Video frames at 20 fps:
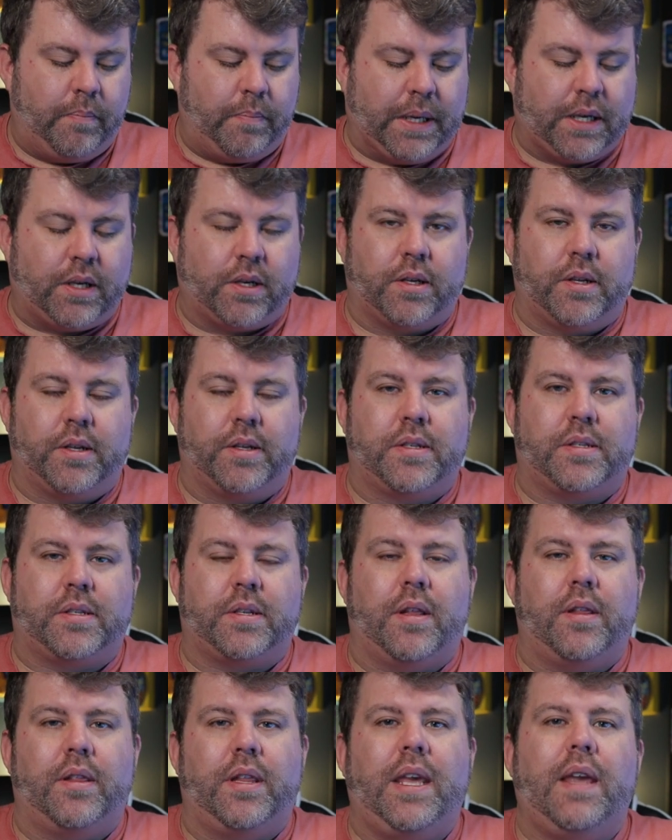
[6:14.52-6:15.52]
because
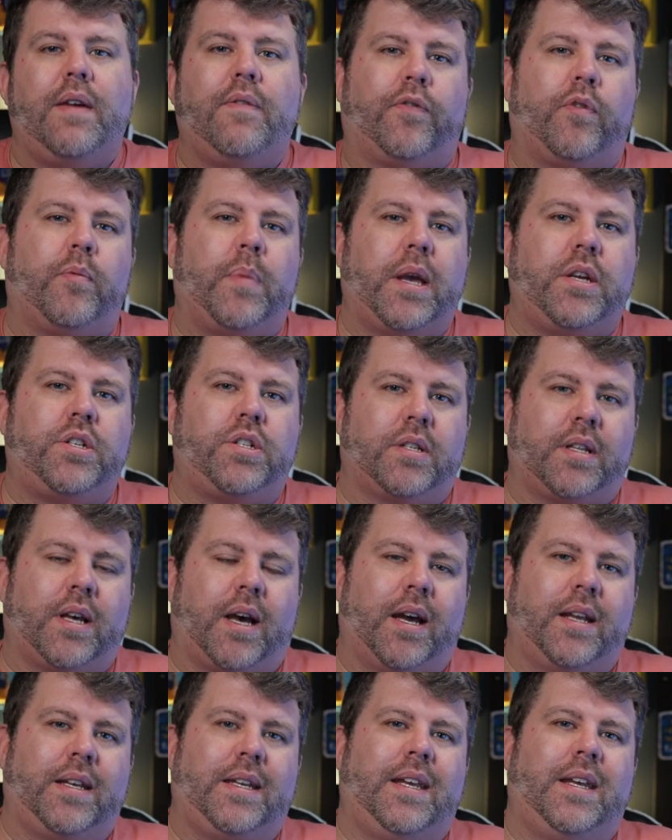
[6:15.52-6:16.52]
the information that
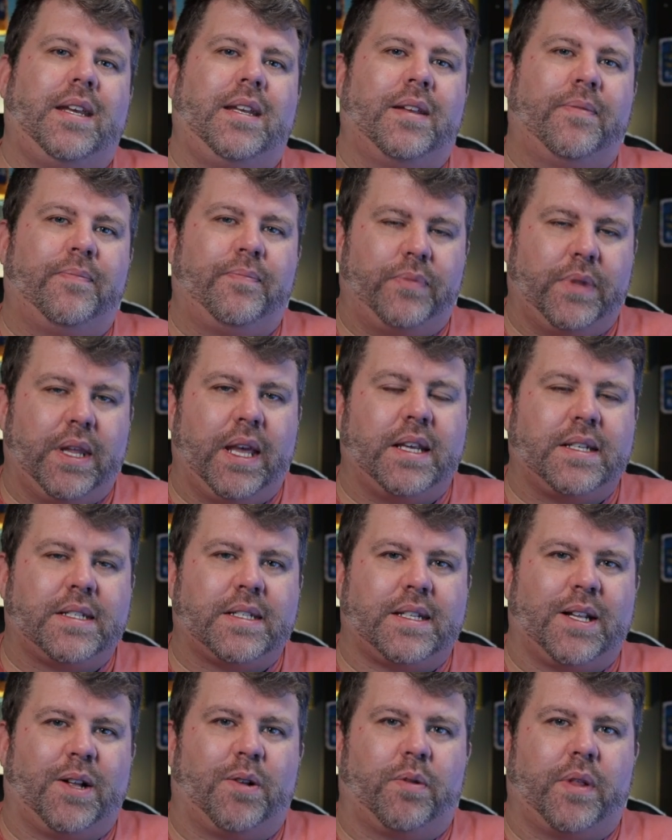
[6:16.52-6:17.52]
I need is
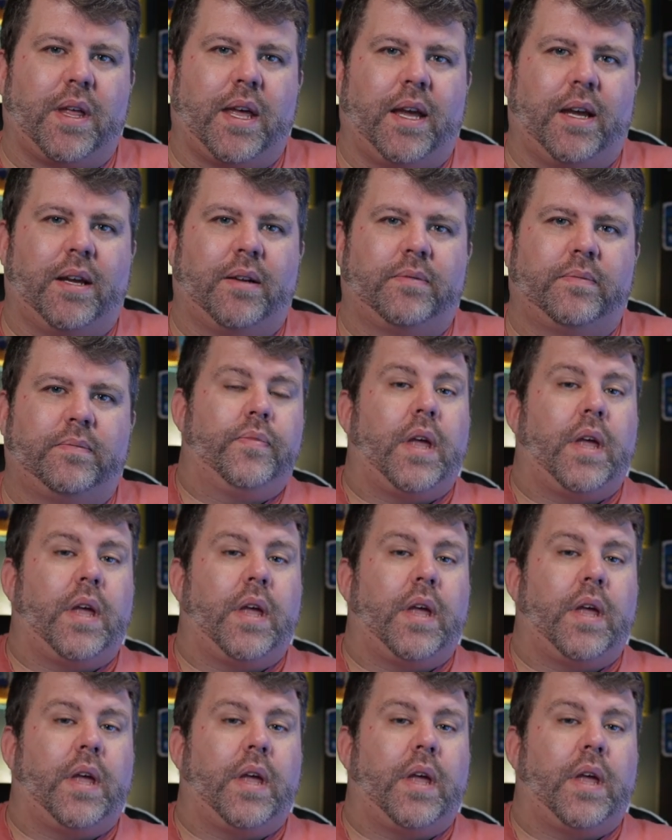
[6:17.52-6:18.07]
still there.